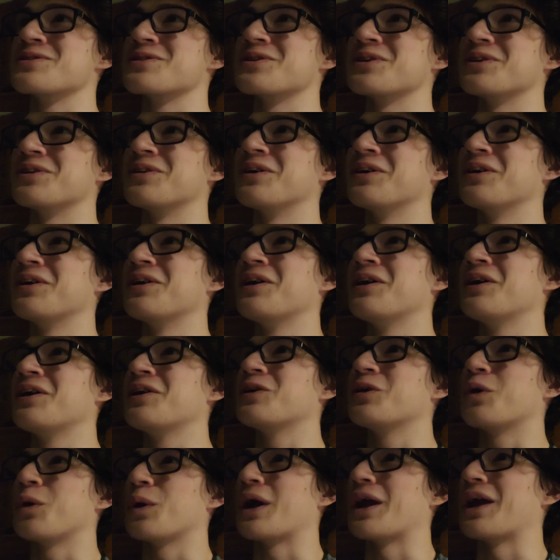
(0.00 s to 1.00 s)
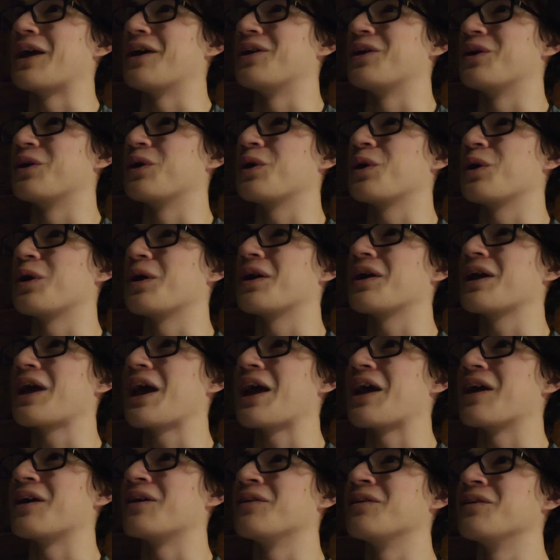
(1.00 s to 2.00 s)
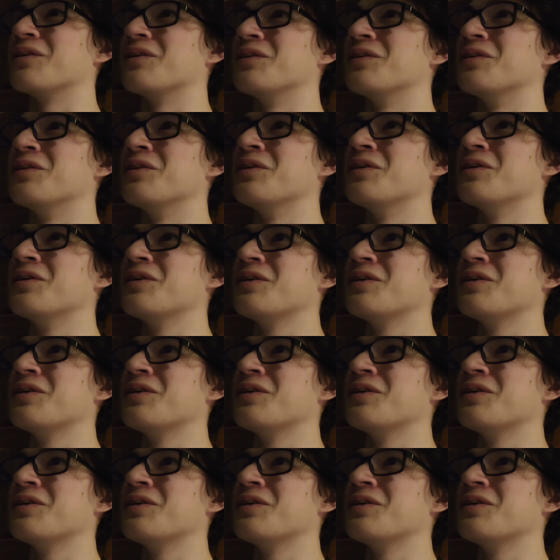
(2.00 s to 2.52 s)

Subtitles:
could create a hurricane in